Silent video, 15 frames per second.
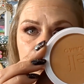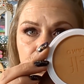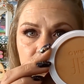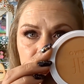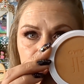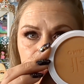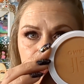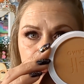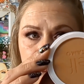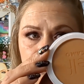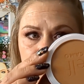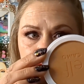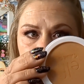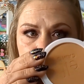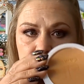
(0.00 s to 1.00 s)
Cool.
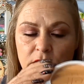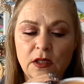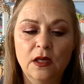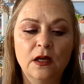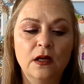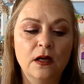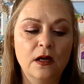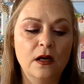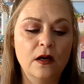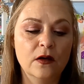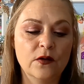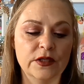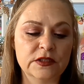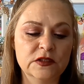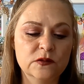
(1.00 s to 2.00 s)
I'll
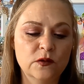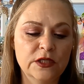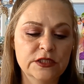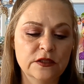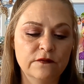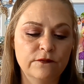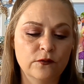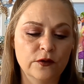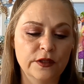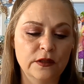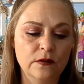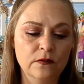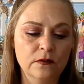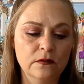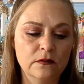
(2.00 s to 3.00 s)
go ahead and swatch it for
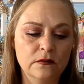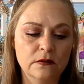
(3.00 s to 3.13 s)
you.